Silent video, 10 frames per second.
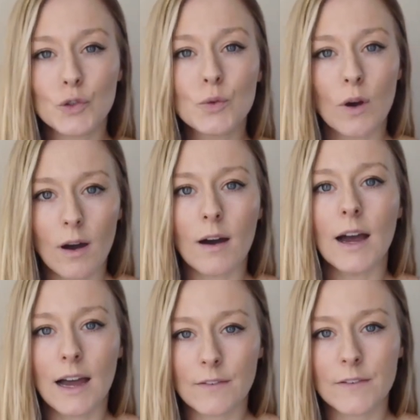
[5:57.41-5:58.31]
do
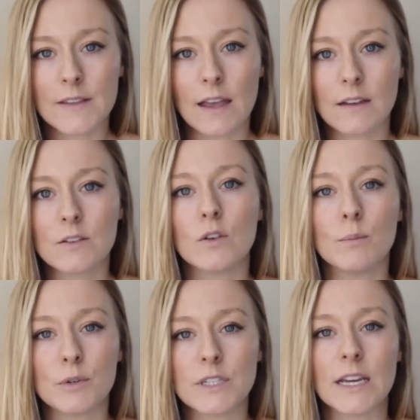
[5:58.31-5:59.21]
not have sex
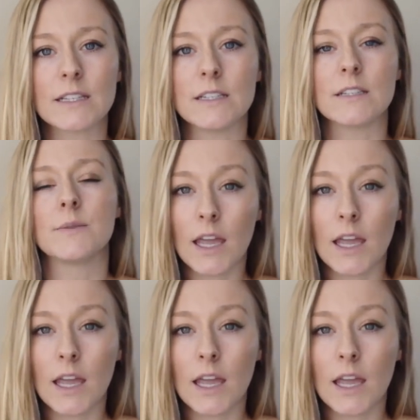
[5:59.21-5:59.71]
unprotected.